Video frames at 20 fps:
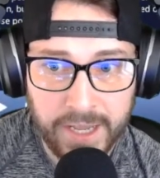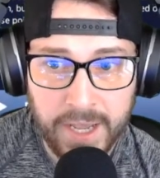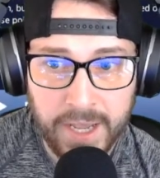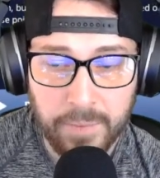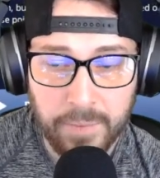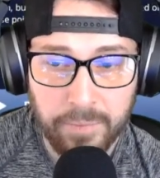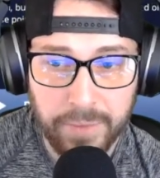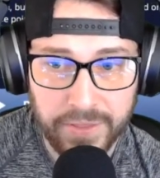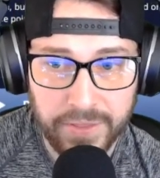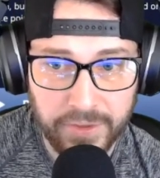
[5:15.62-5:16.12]

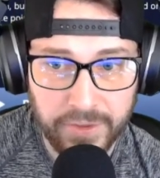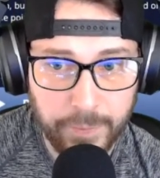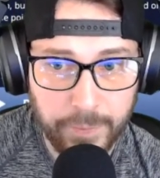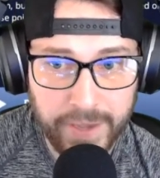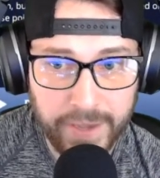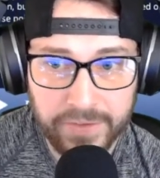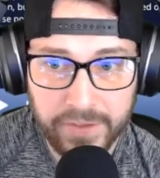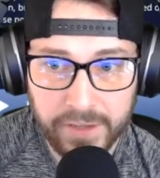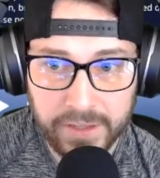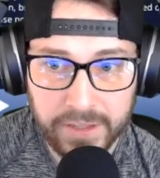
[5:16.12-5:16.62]
but this
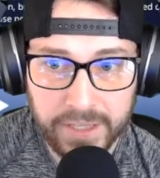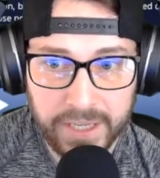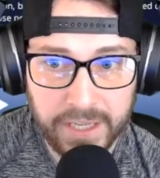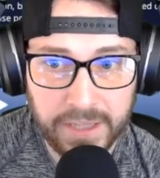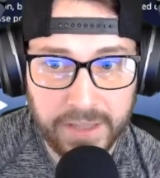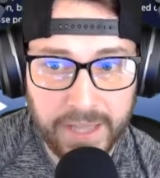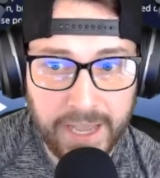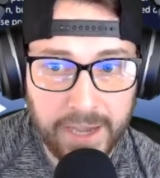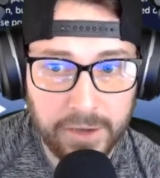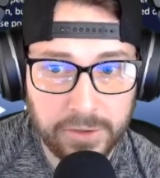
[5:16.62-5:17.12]
basically
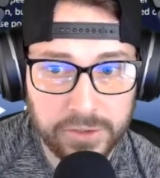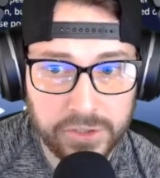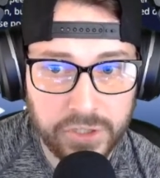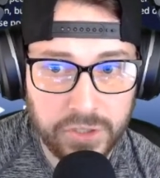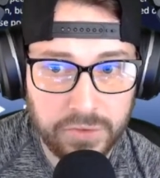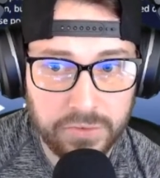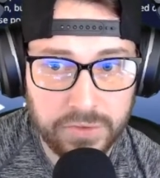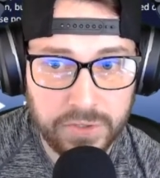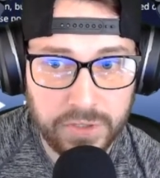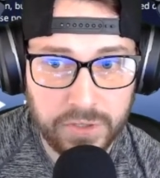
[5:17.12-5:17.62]
allows
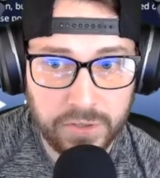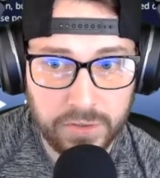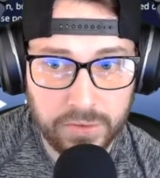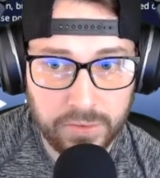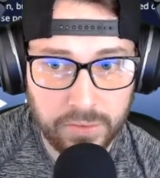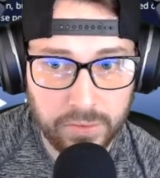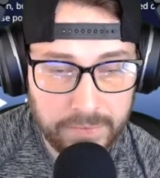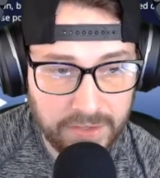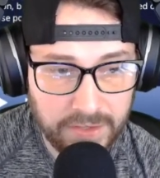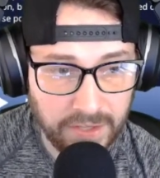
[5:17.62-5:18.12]
you
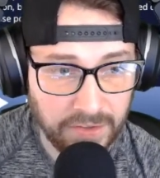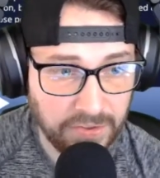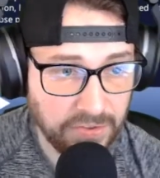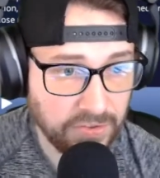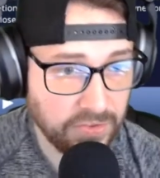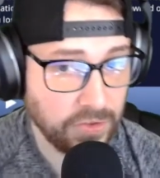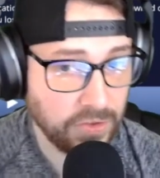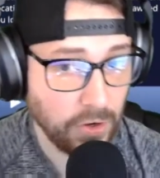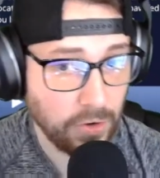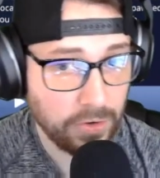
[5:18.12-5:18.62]
to
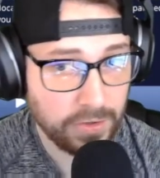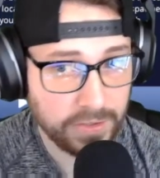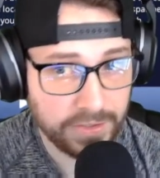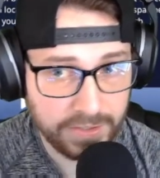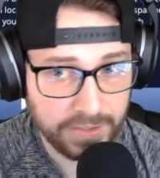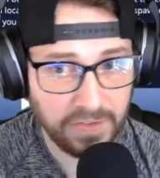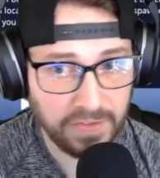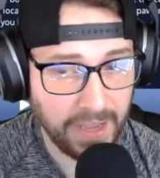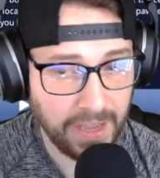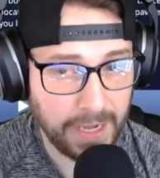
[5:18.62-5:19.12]

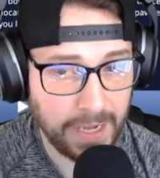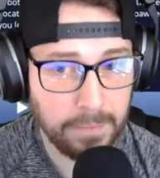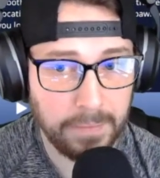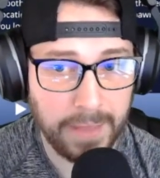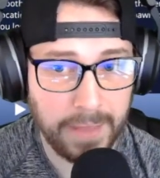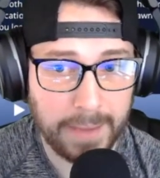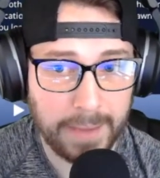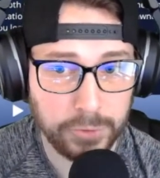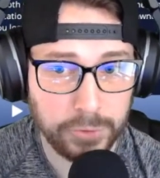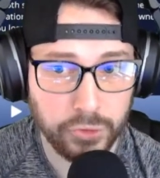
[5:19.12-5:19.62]
start Aim
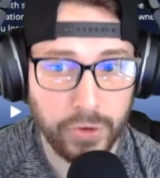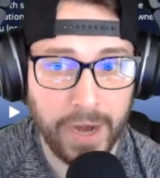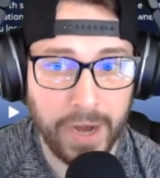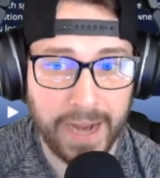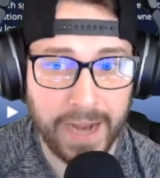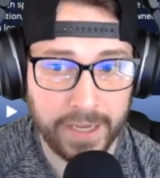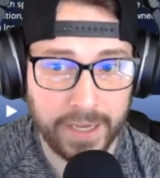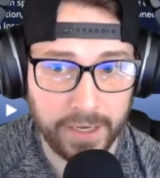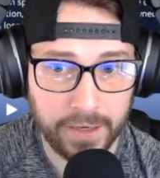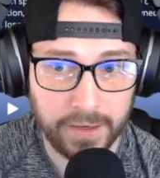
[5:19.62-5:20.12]
Lab
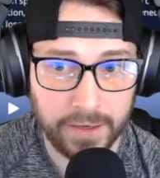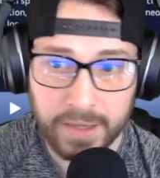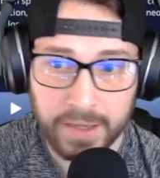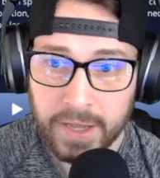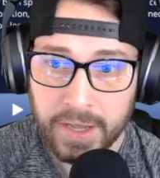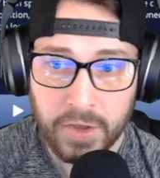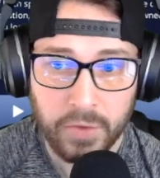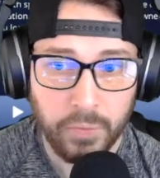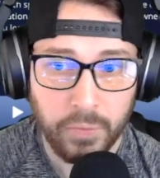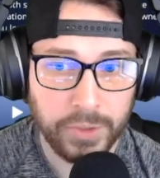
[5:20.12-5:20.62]
tracking,
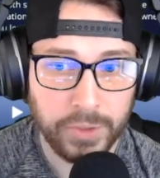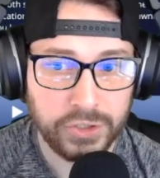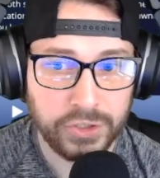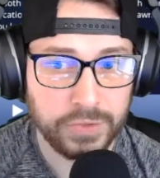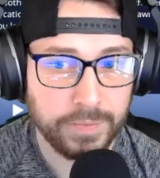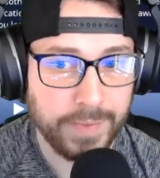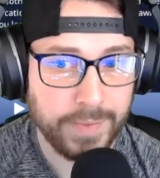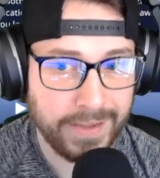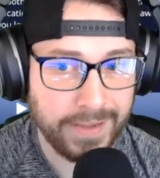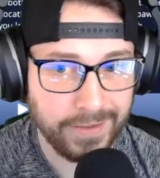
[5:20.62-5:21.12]
which is
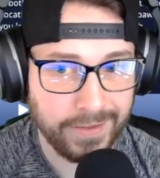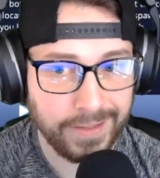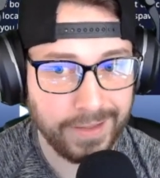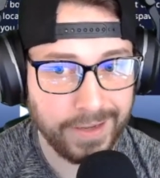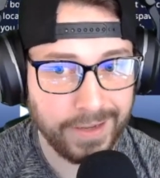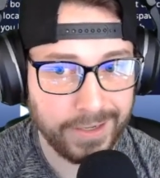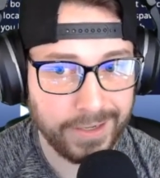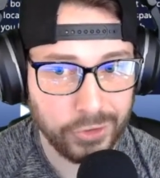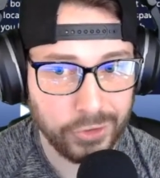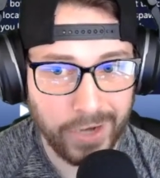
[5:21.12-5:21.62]
basically
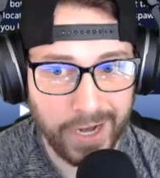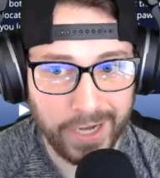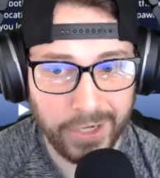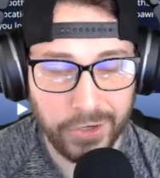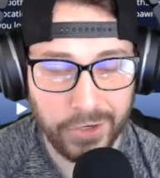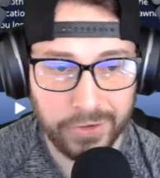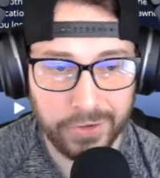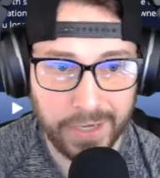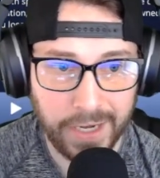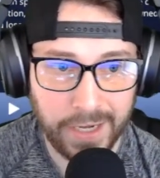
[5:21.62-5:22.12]
going to track
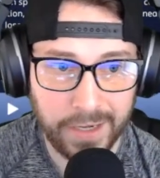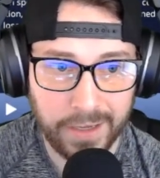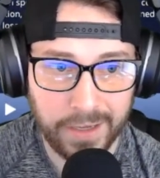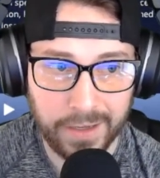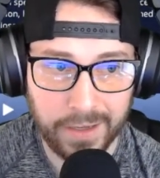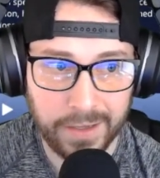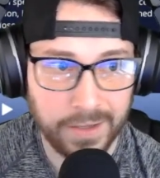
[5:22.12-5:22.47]
your data.